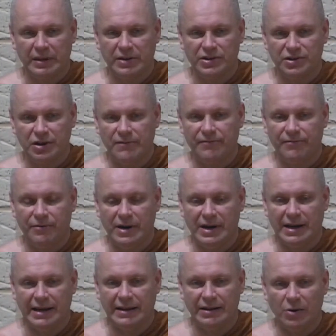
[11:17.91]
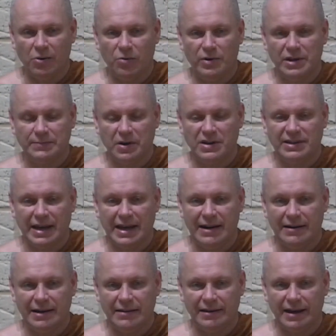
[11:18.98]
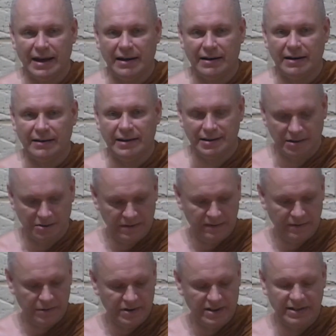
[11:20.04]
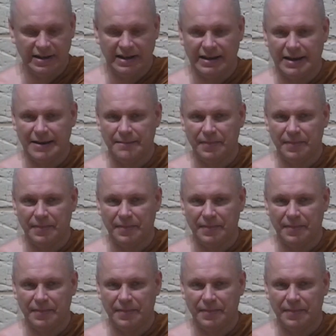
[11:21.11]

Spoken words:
suffering, and it always must end in that. This is the first thing.